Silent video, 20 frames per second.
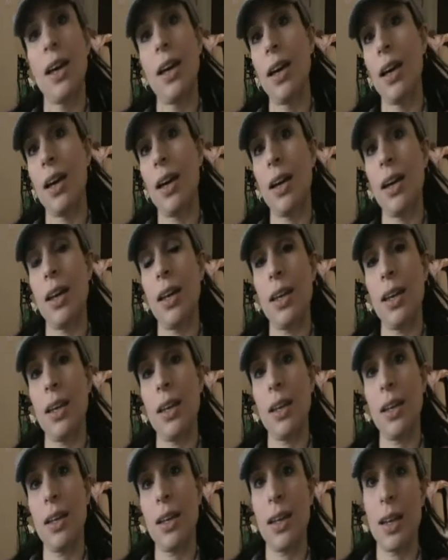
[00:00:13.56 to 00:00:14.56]

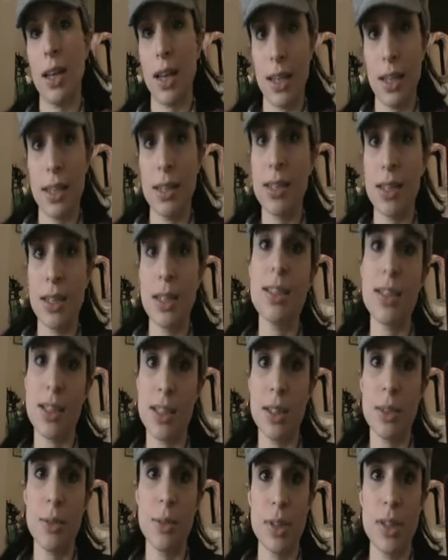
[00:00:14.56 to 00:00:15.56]
I did a
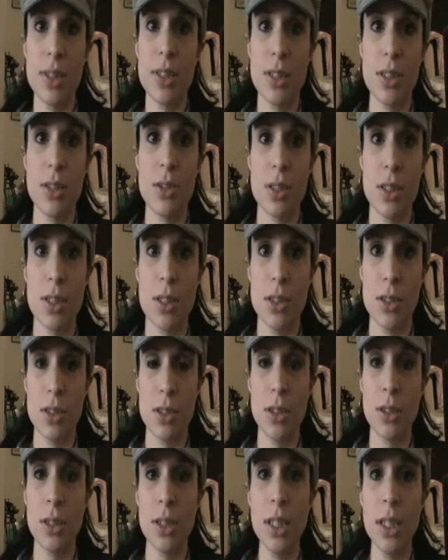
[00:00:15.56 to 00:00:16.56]
deal with the district
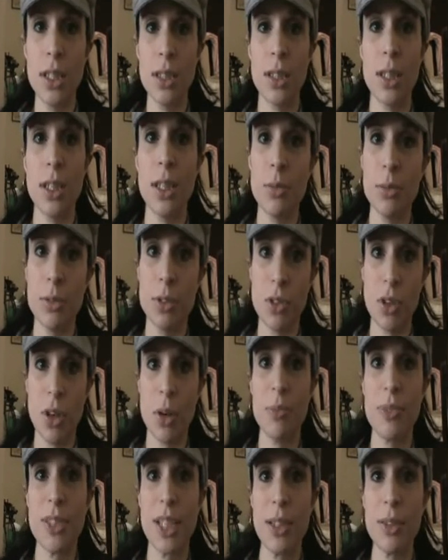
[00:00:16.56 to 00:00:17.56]
attorney that he would
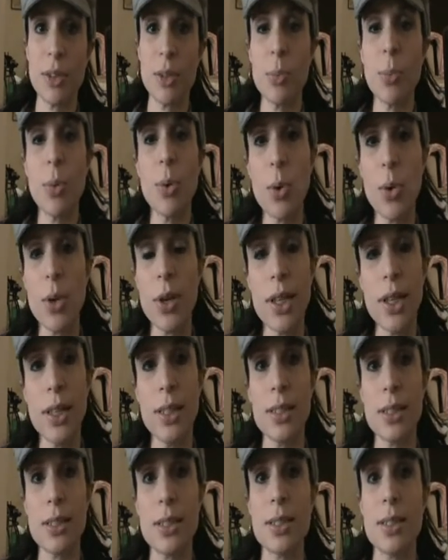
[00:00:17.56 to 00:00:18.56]
drop down the
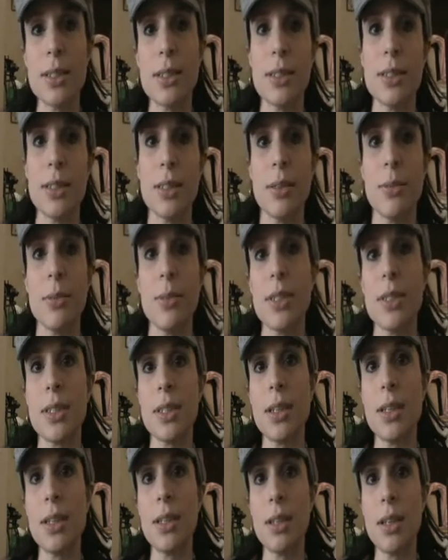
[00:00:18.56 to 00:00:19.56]
points. It was
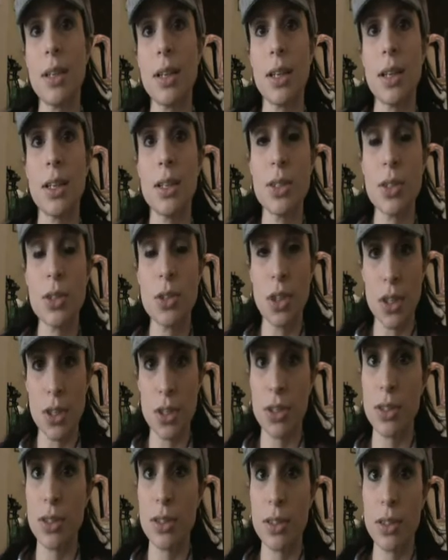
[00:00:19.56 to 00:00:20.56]
in a
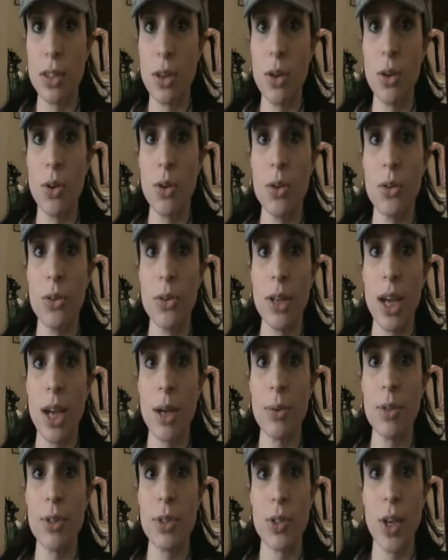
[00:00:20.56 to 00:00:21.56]
construction zone.
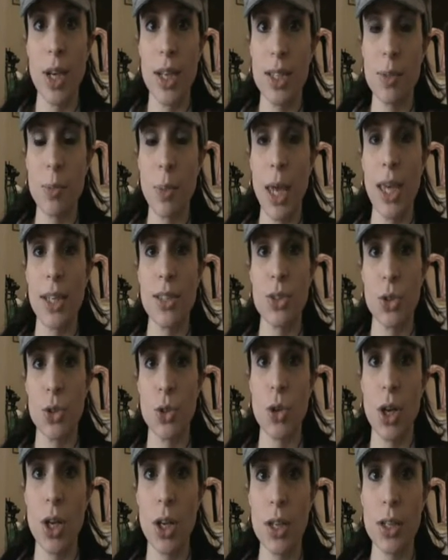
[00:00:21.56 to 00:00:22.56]
I was trying to pass a
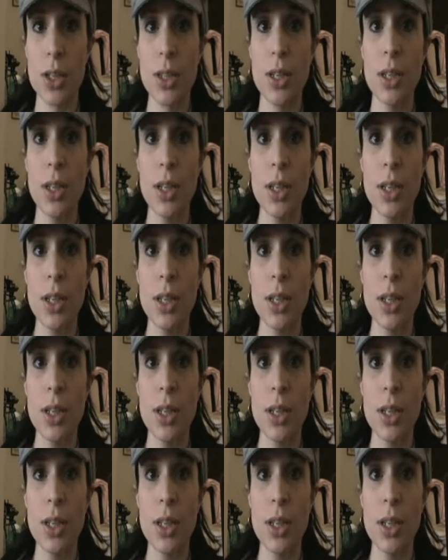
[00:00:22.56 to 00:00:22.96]
truck